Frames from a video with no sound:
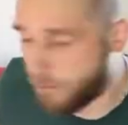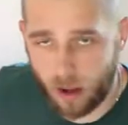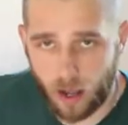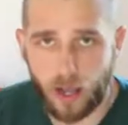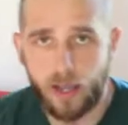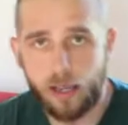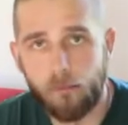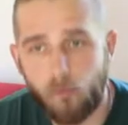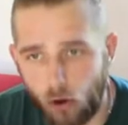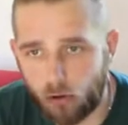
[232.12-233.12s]
my
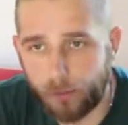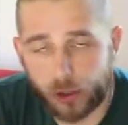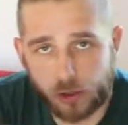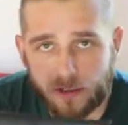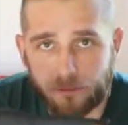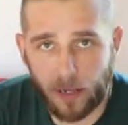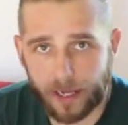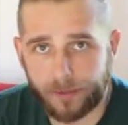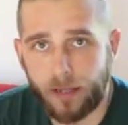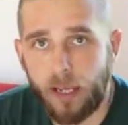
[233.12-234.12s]
Mora Bushcraft
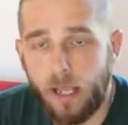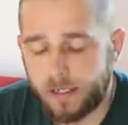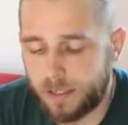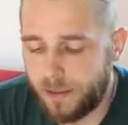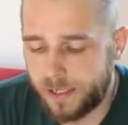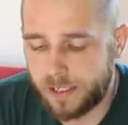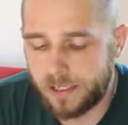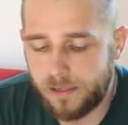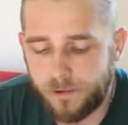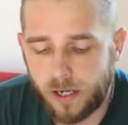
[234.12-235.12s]
Black. So this is
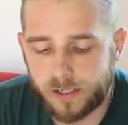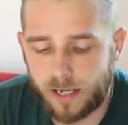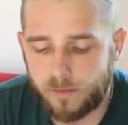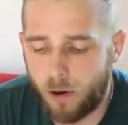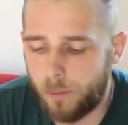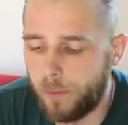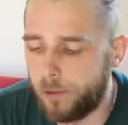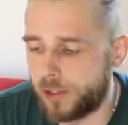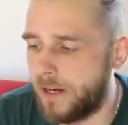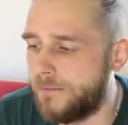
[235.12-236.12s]
the first kind of proper
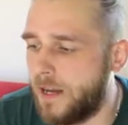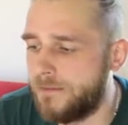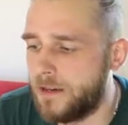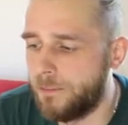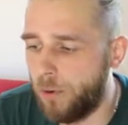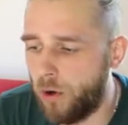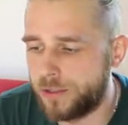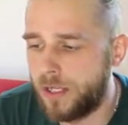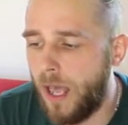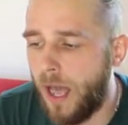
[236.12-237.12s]
bushcraft knife that I
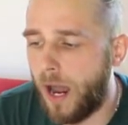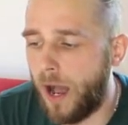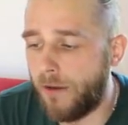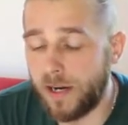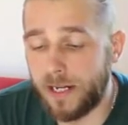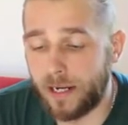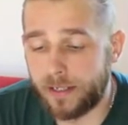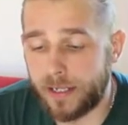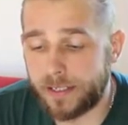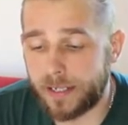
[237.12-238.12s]
bought. I really
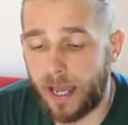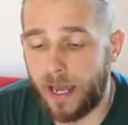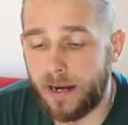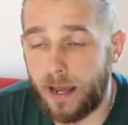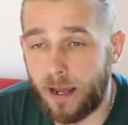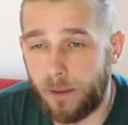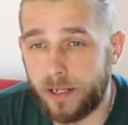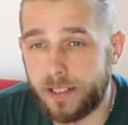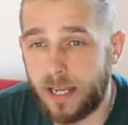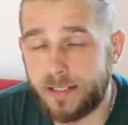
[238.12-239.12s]
like it, and I'm
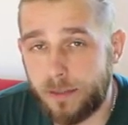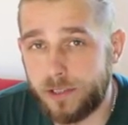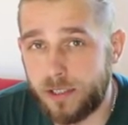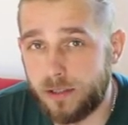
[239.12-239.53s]
going to attempt to